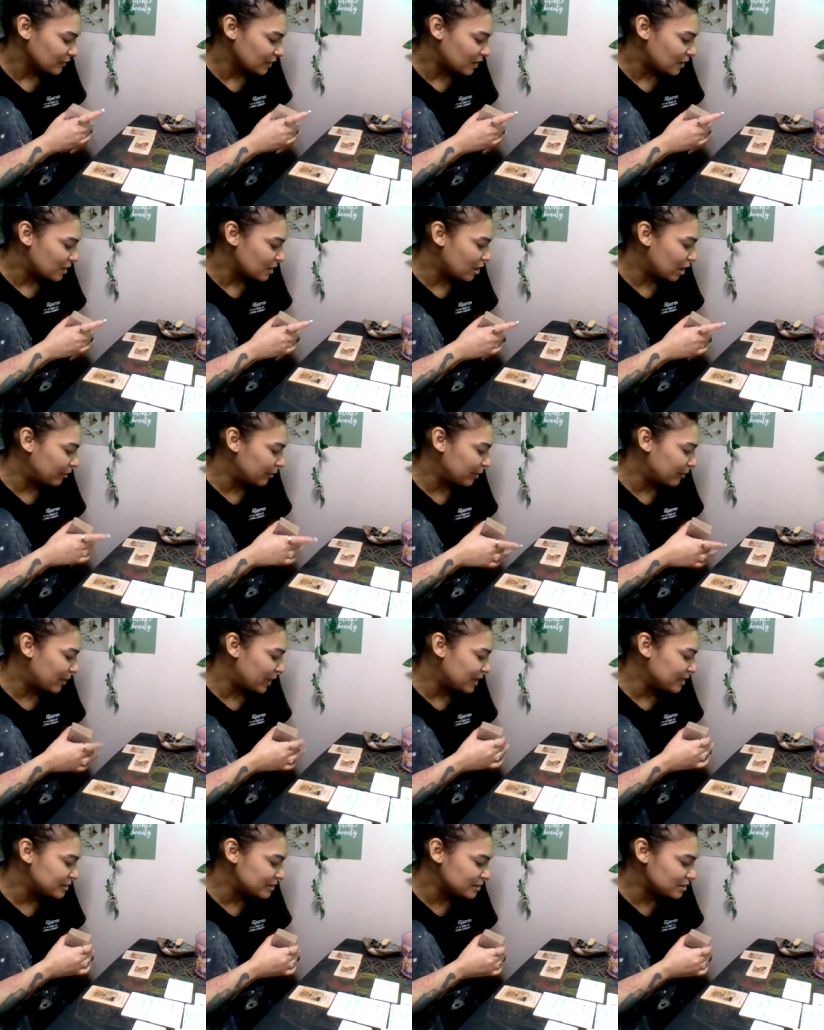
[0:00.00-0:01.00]
a karmic
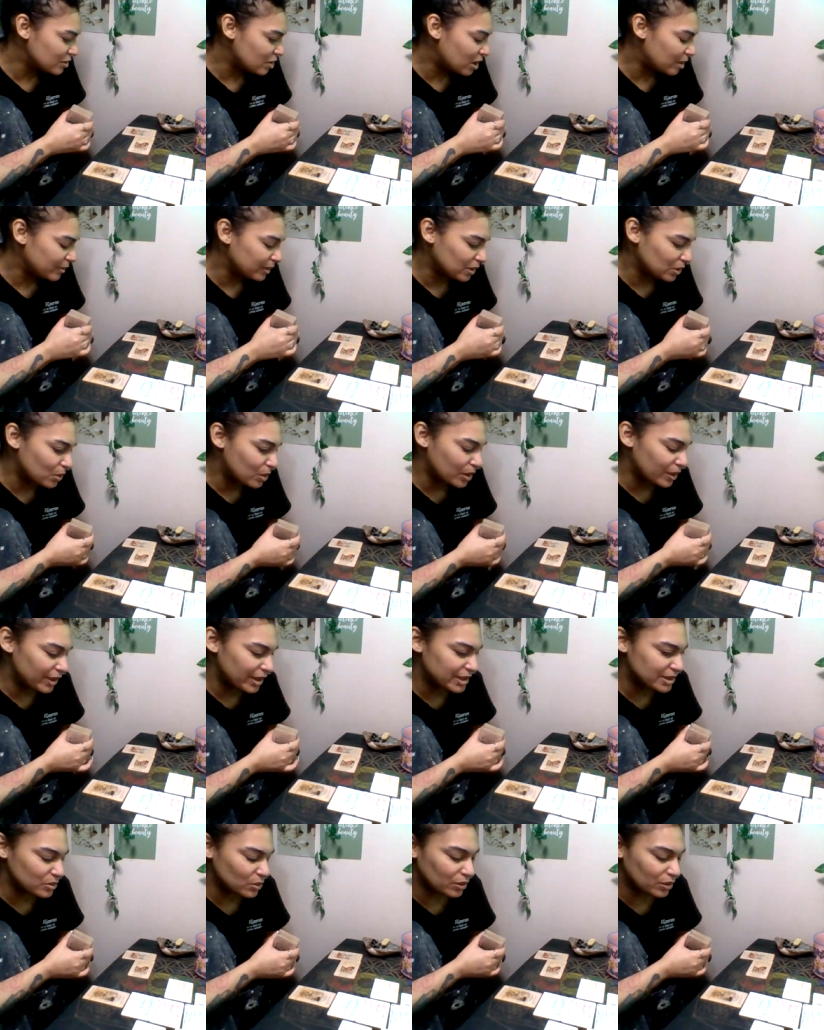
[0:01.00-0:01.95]
Pisces, a karmic Aquarius,